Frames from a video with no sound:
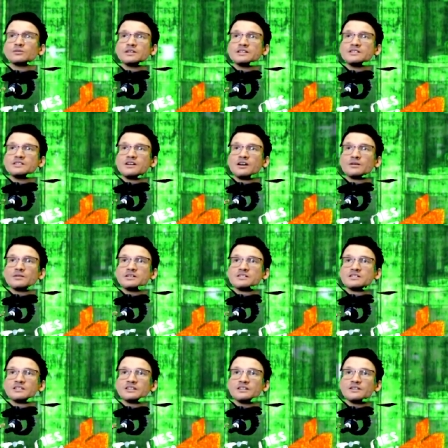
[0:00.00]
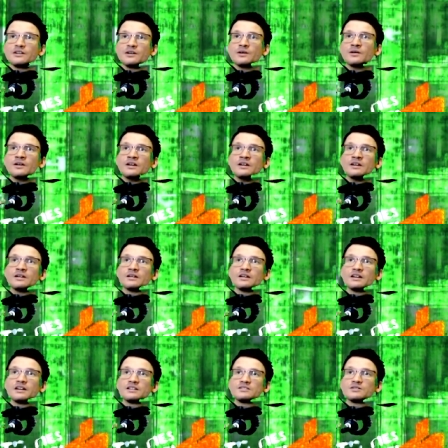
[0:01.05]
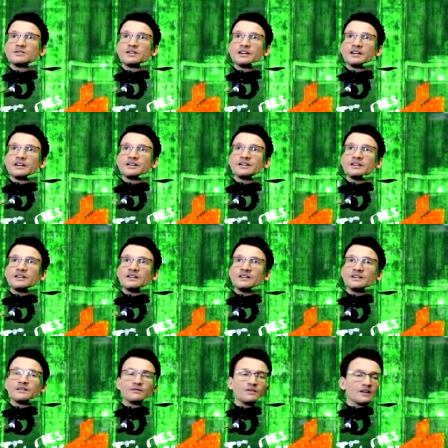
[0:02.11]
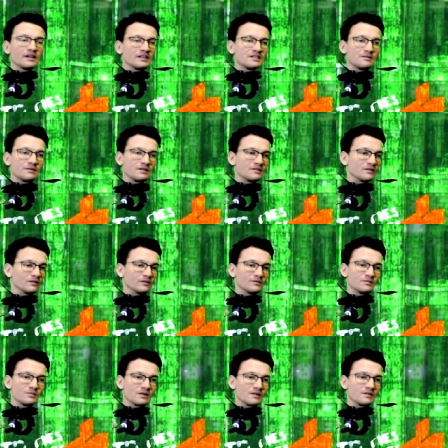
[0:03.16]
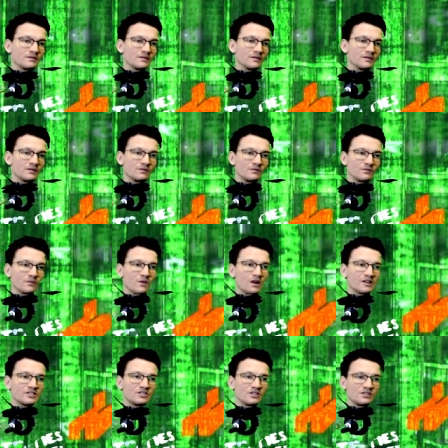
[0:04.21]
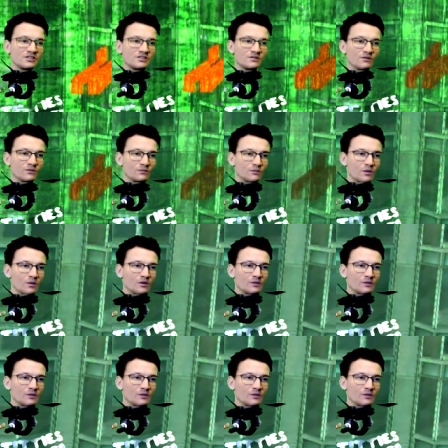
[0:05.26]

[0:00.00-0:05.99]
re not recently, though. that's ah, okay. Fuck, it's been... You watched it more